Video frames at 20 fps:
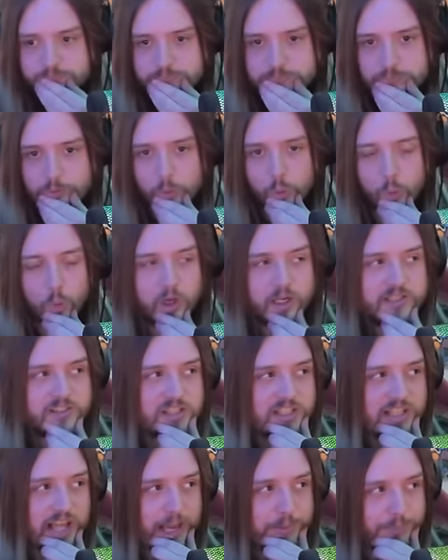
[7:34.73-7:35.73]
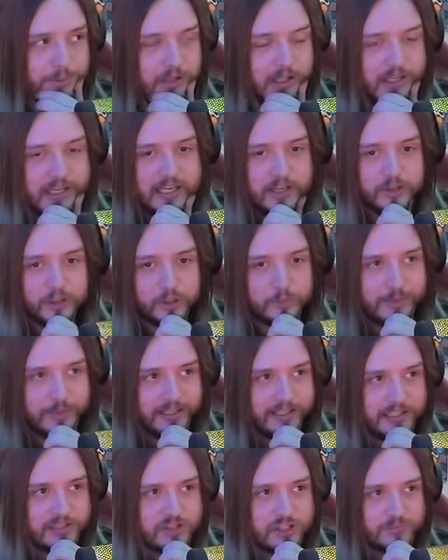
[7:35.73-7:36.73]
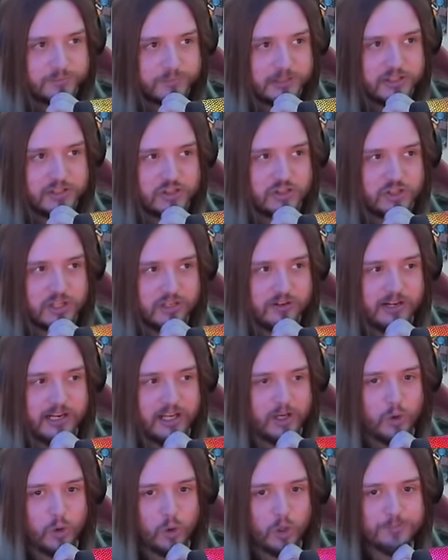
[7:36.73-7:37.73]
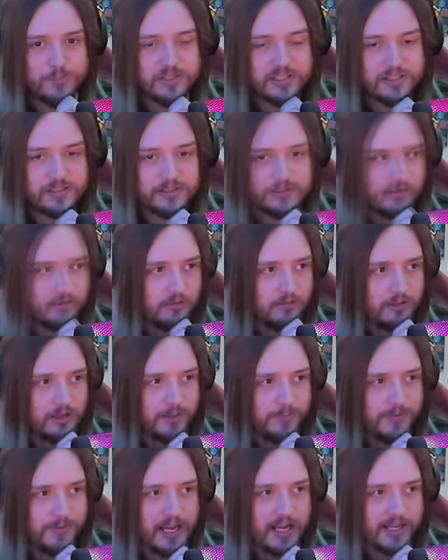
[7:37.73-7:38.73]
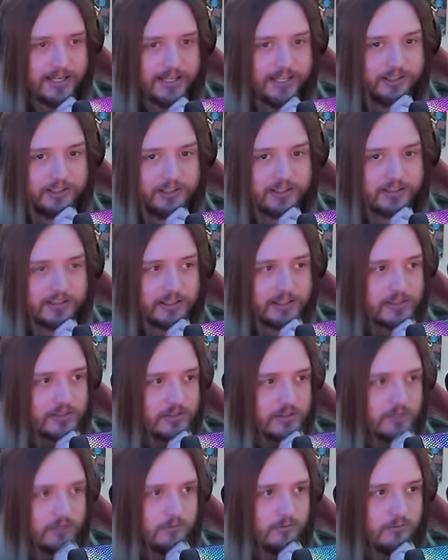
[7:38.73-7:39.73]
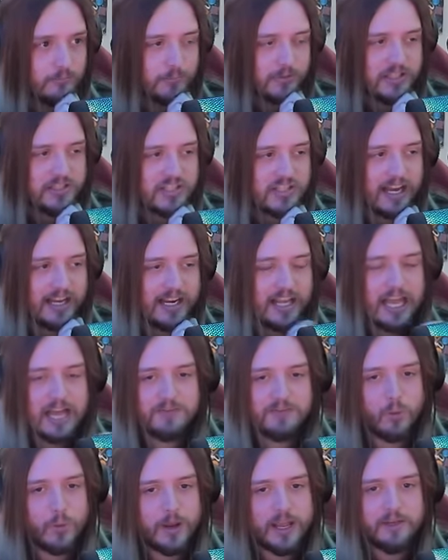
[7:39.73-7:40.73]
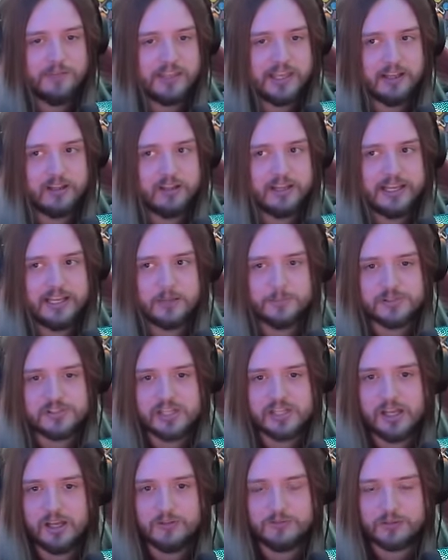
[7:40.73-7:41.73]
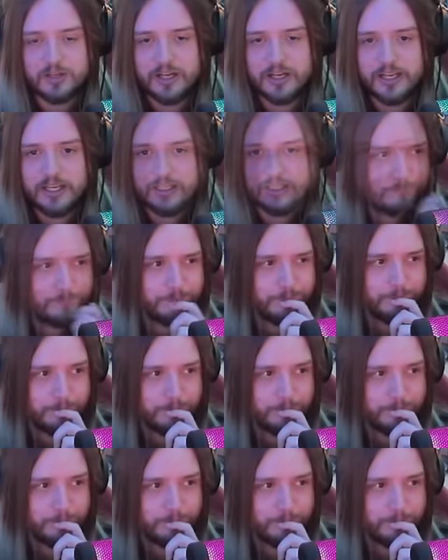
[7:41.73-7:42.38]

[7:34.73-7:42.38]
What is this guy playing though, man? He's just, he's generating corpses. I'm not killing this, but he's gotta have a way of killing it himself, right?